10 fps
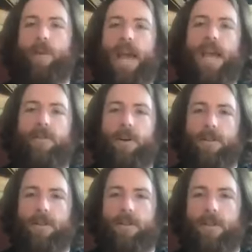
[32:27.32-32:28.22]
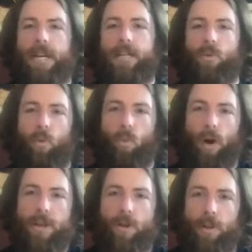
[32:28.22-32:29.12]
Behaviors. It's what
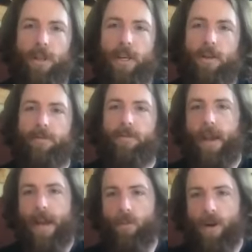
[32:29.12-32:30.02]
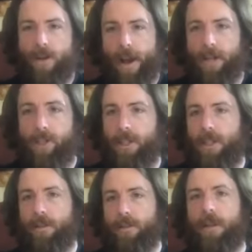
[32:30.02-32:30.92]
do you believe and what do you actually
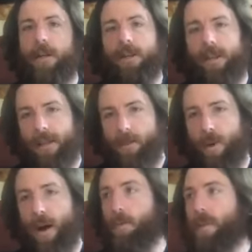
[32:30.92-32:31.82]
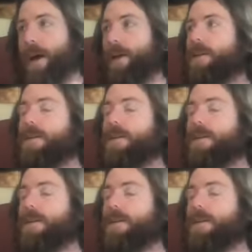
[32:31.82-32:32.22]
do? That's the bottom line.